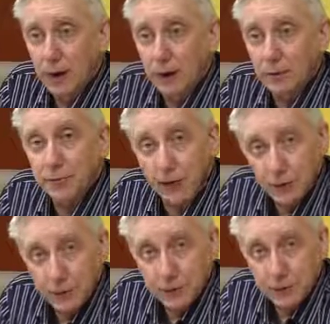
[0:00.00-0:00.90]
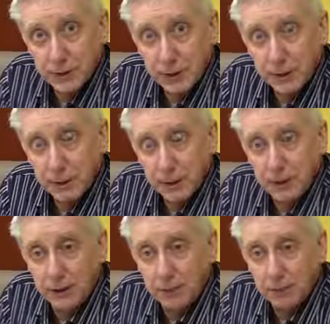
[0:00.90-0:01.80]
And the final thing to say
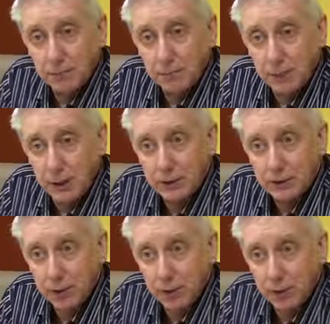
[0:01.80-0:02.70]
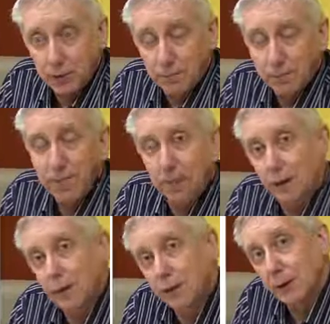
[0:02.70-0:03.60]
is make sure
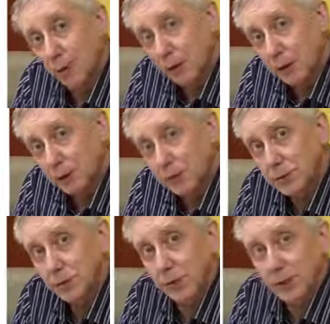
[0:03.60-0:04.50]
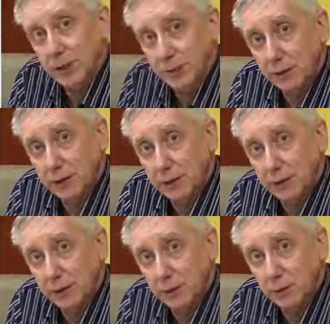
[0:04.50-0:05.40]
that the audience you're sending it
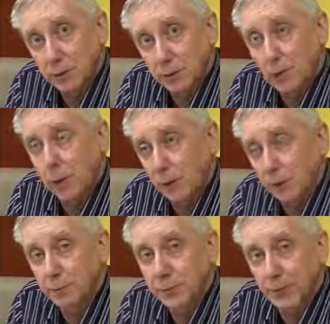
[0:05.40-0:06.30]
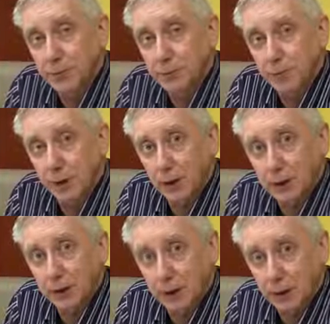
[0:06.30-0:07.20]
to will be able to
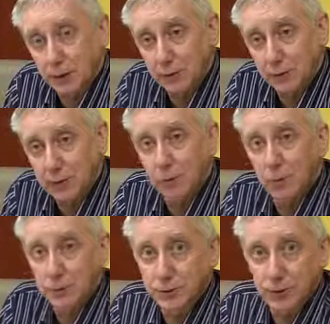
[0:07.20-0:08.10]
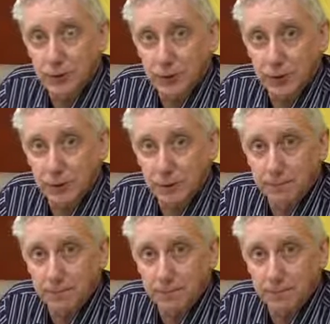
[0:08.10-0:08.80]
understand what you're saying.